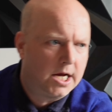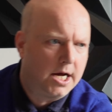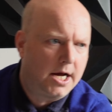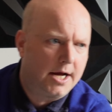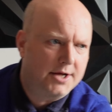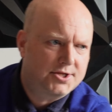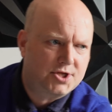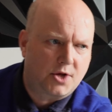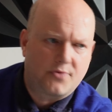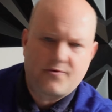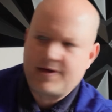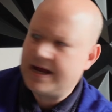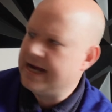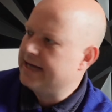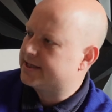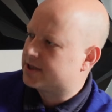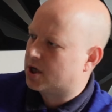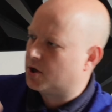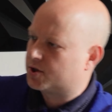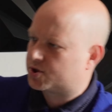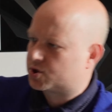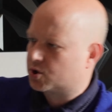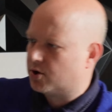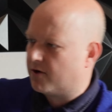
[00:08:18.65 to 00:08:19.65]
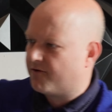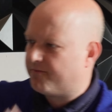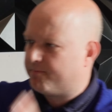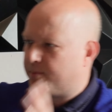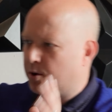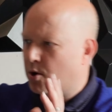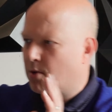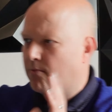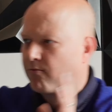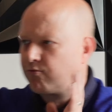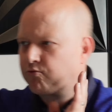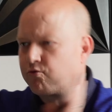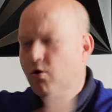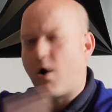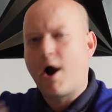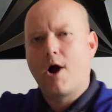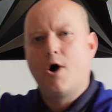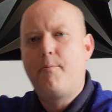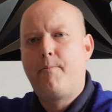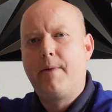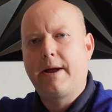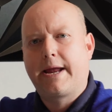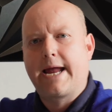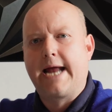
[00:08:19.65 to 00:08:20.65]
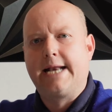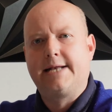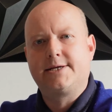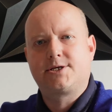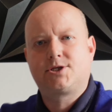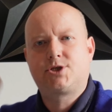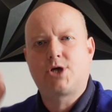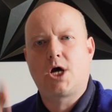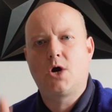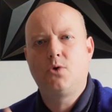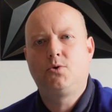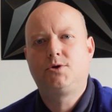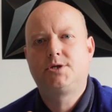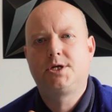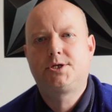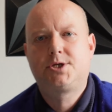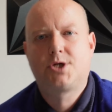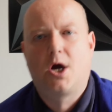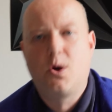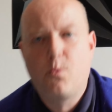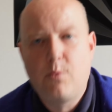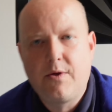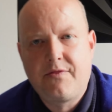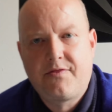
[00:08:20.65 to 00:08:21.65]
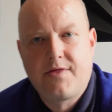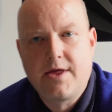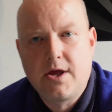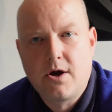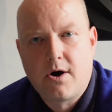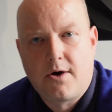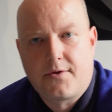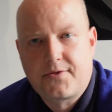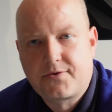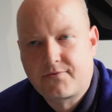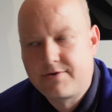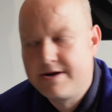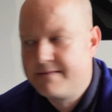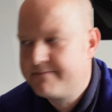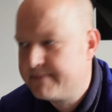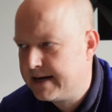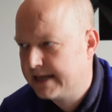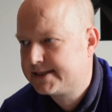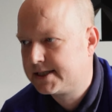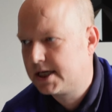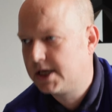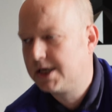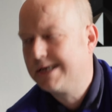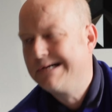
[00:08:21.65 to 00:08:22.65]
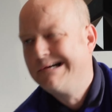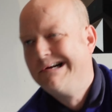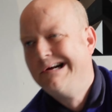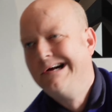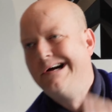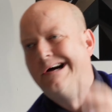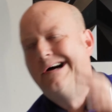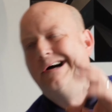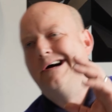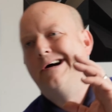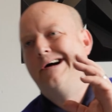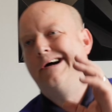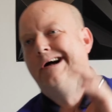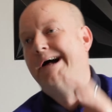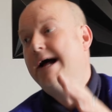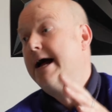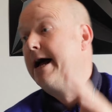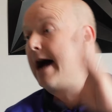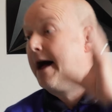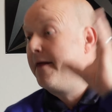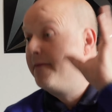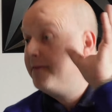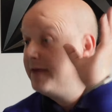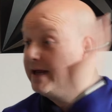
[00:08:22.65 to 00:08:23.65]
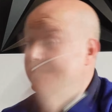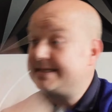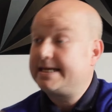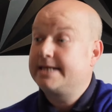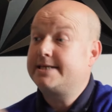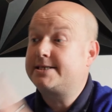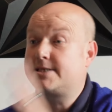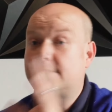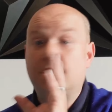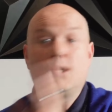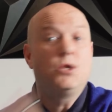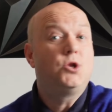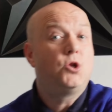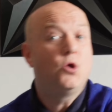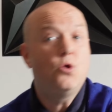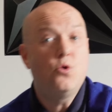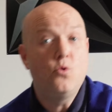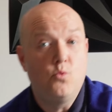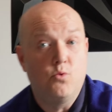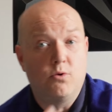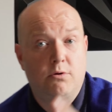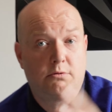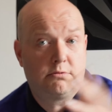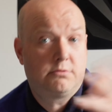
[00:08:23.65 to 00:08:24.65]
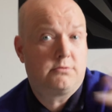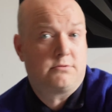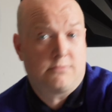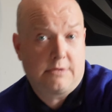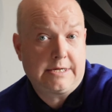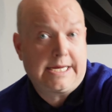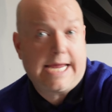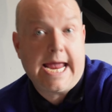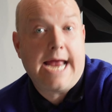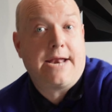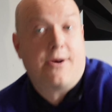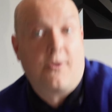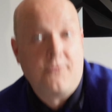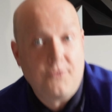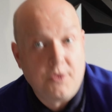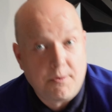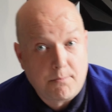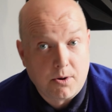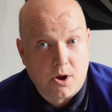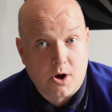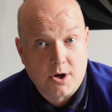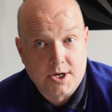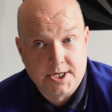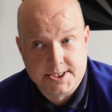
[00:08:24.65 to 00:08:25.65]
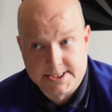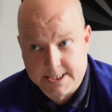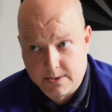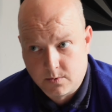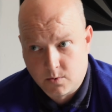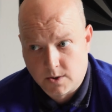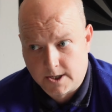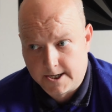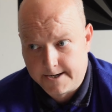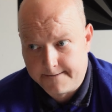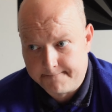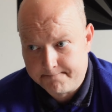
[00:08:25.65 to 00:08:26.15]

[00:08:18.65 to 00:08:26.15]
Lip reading: So these are sort of put right up against, toe-to-toe with the R3 Meta. And this is the new kid on the block, as it were.